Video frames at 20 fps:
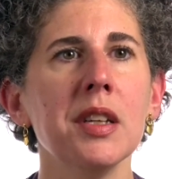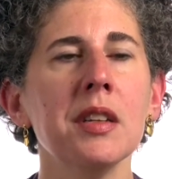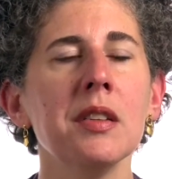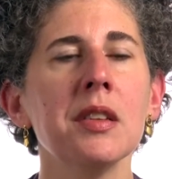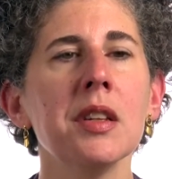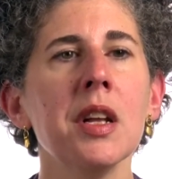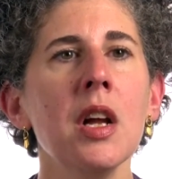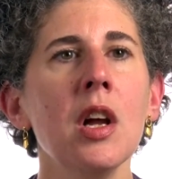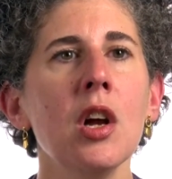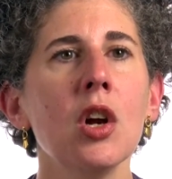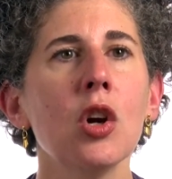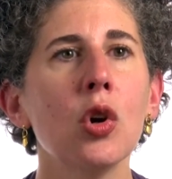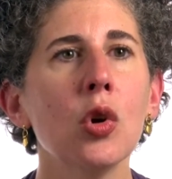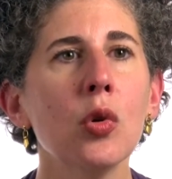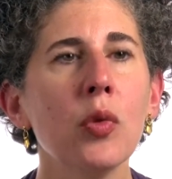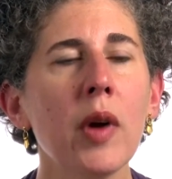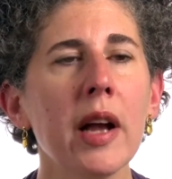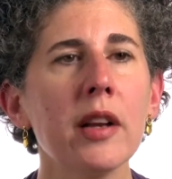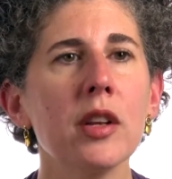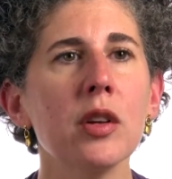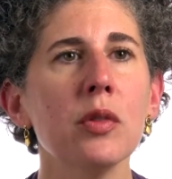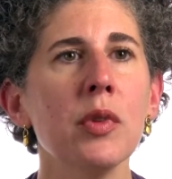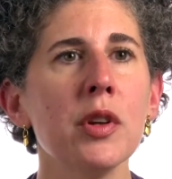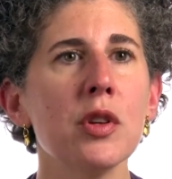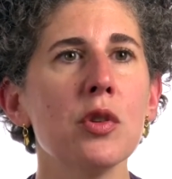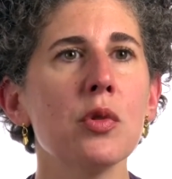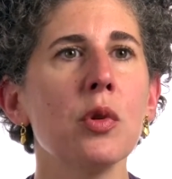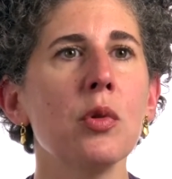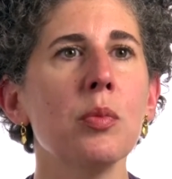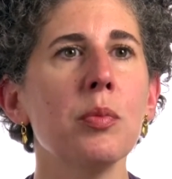his correct
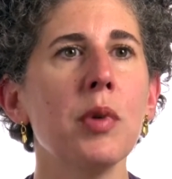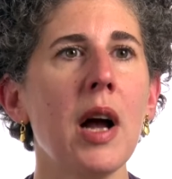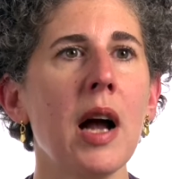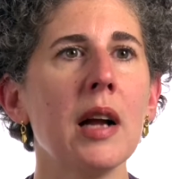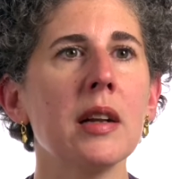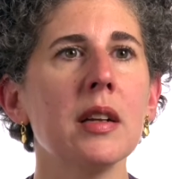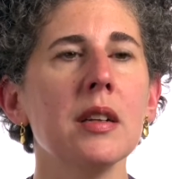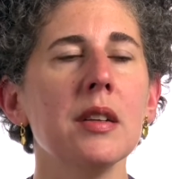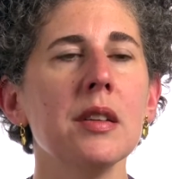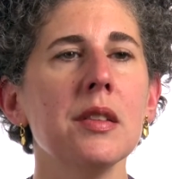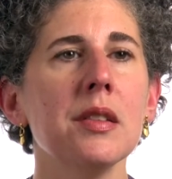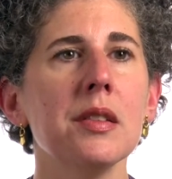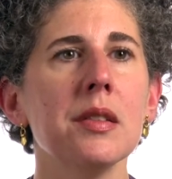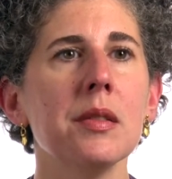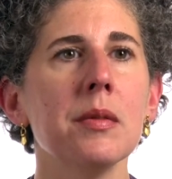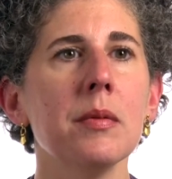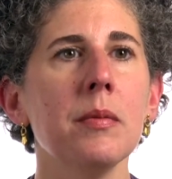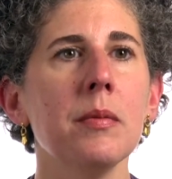ritual practice.